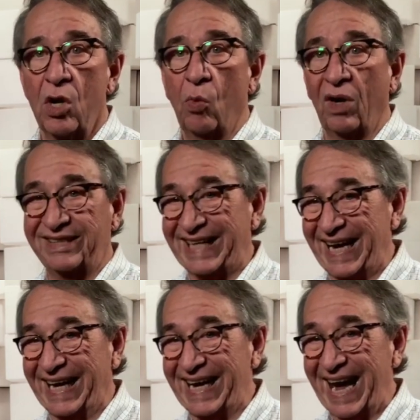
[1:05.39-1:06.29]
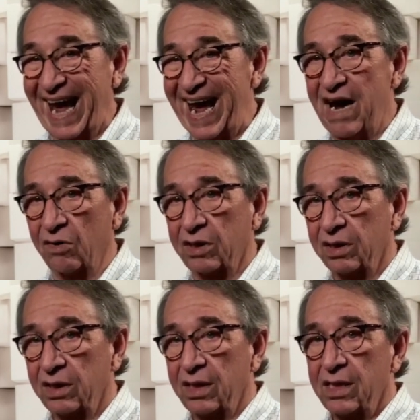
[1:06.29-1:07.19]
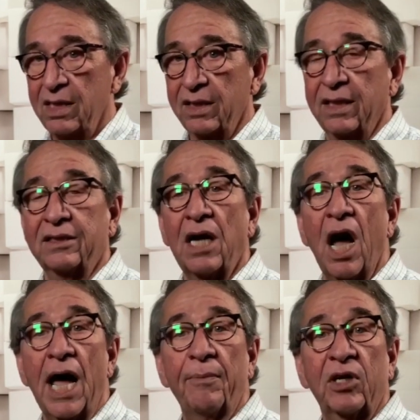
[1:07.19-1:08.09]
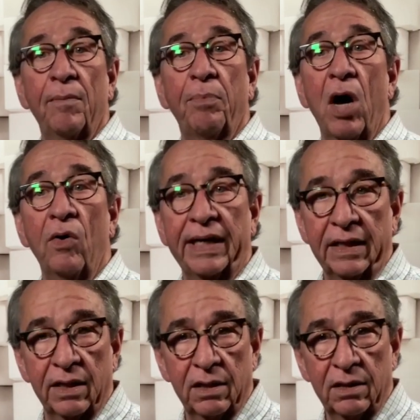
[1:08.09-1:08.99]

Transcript: while taking out the time component.